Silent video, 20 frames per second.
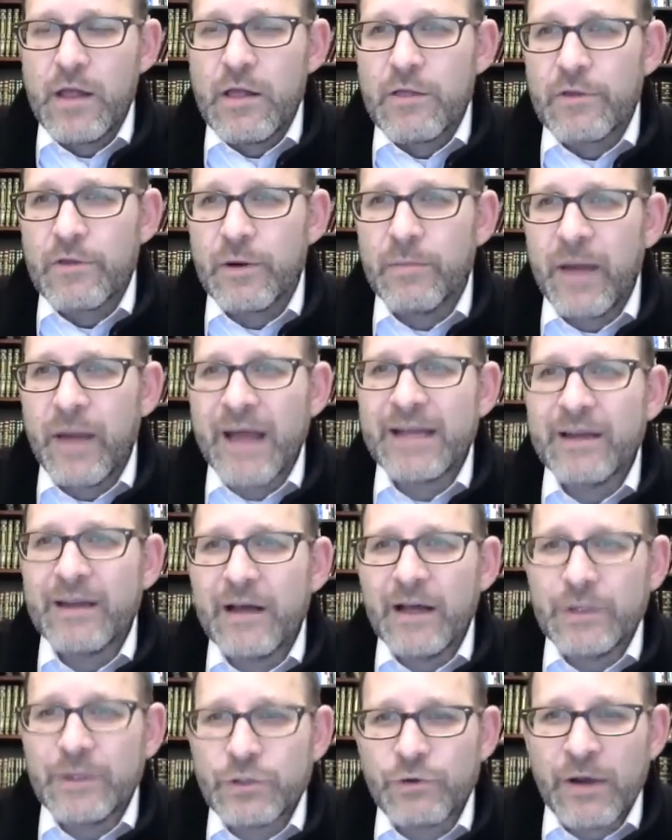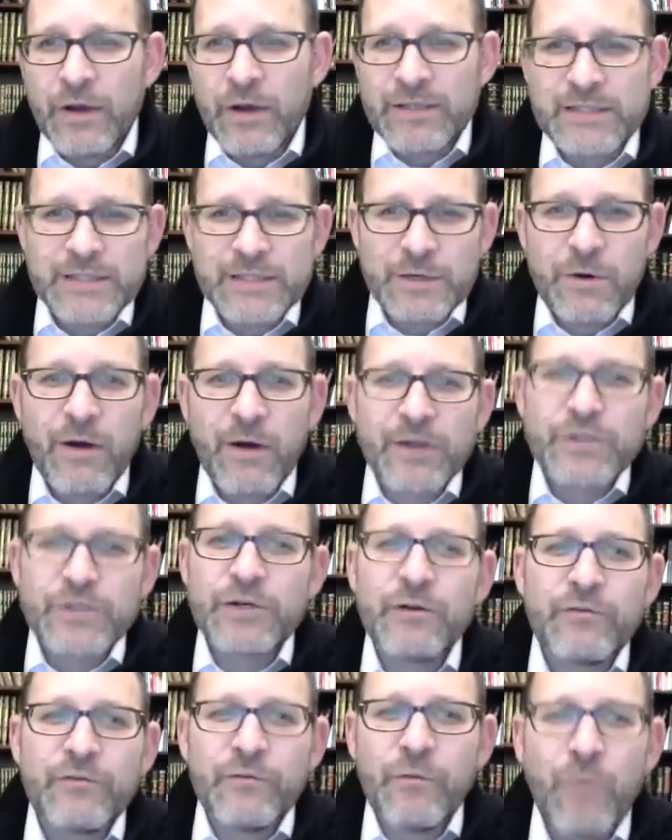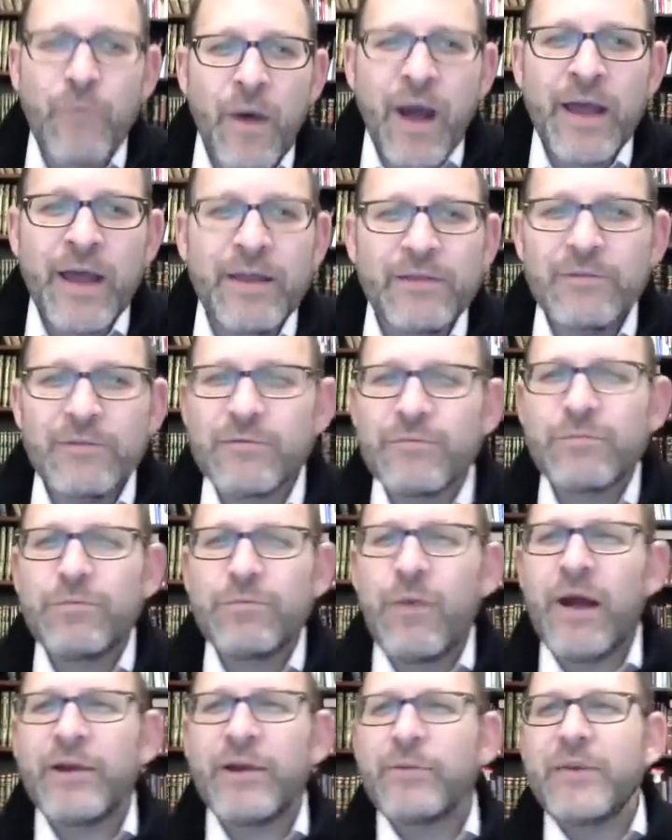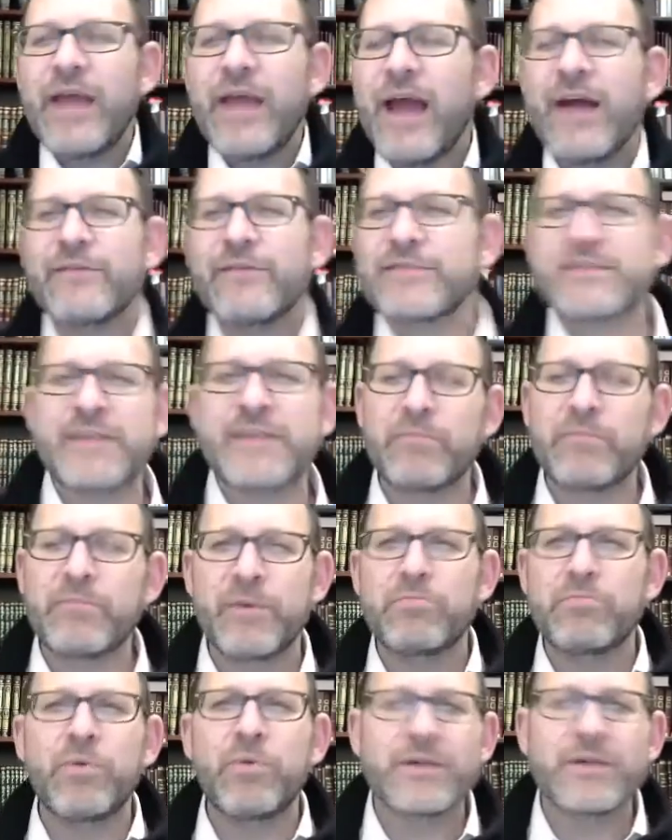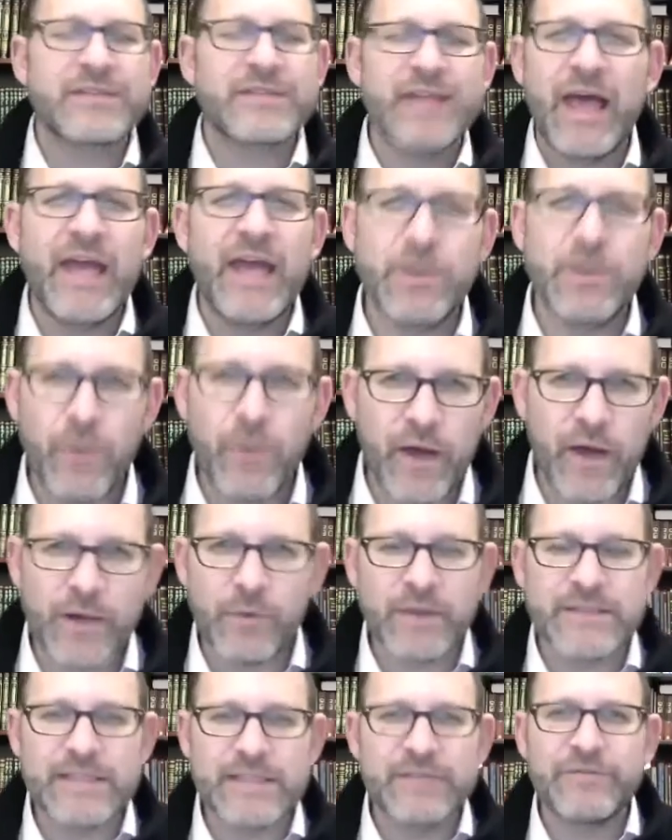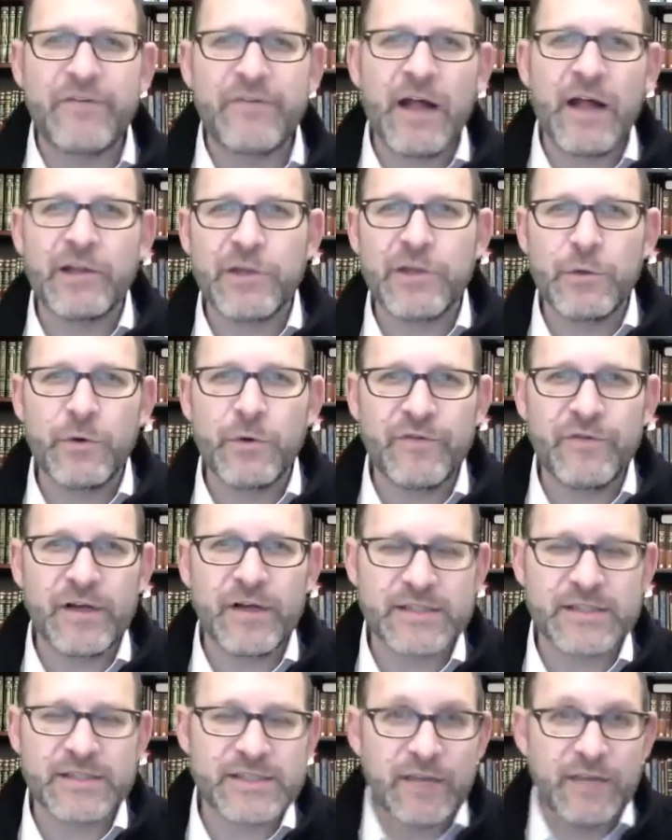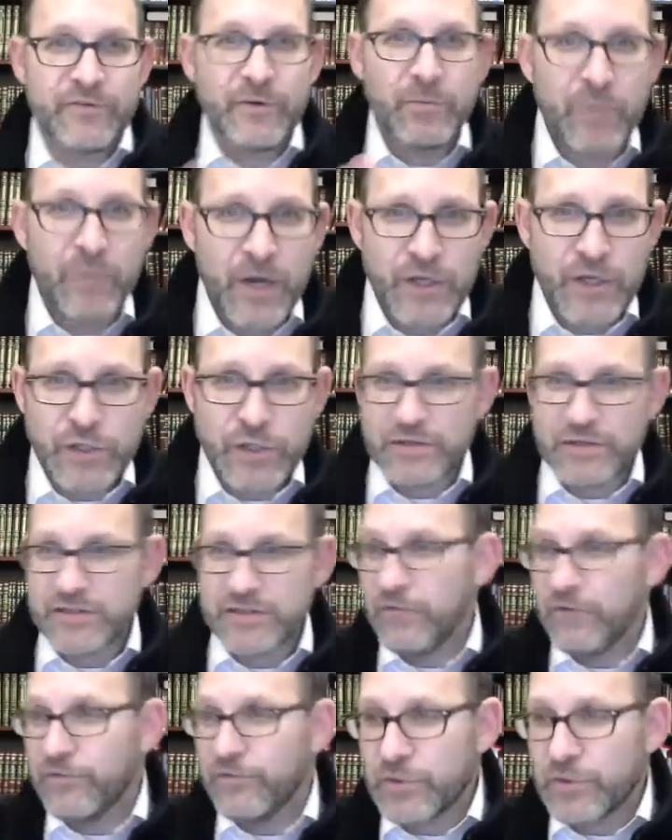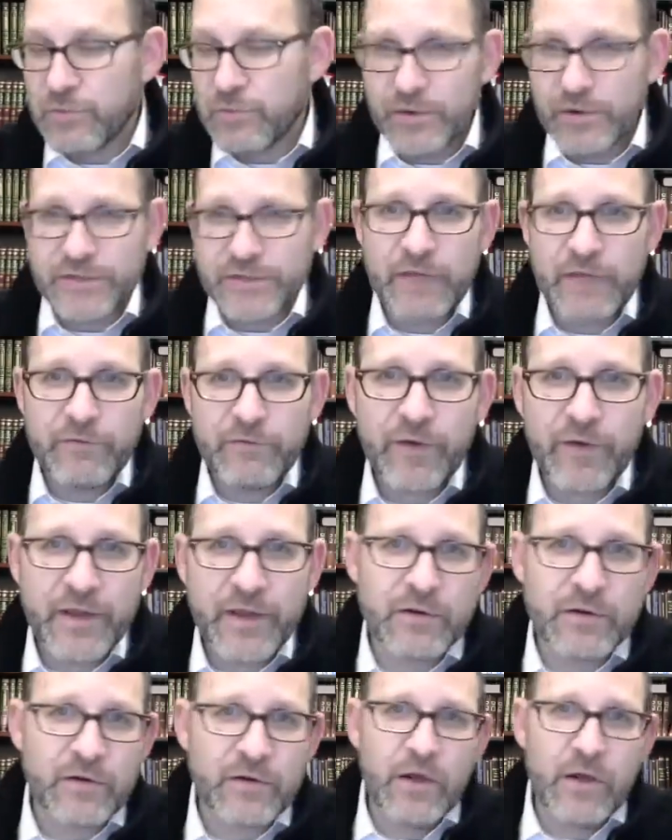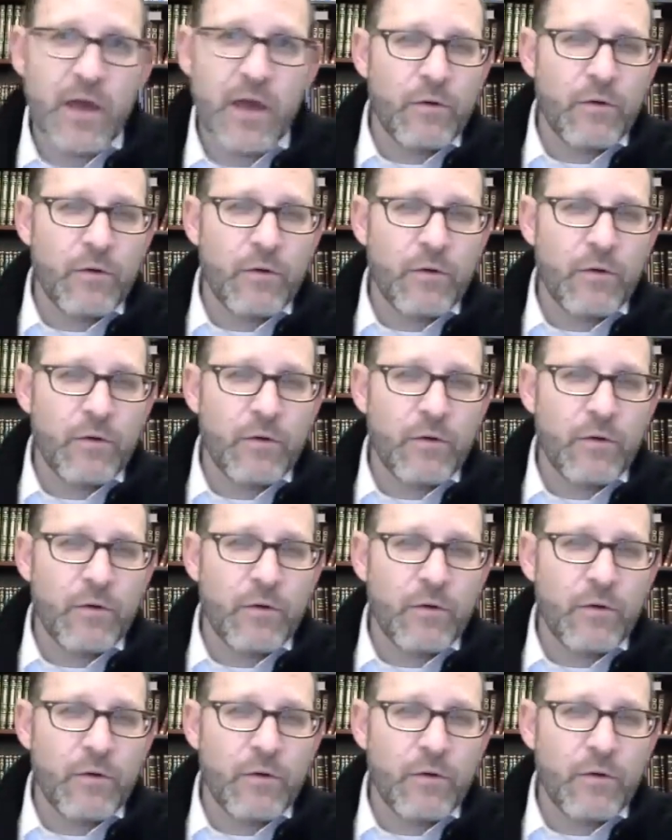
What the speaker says: The Ramban addresses the question of why do we have separate books anyway? What's the value of a Sefer Breshis, Sefer Shmos, Sefer Vayikra?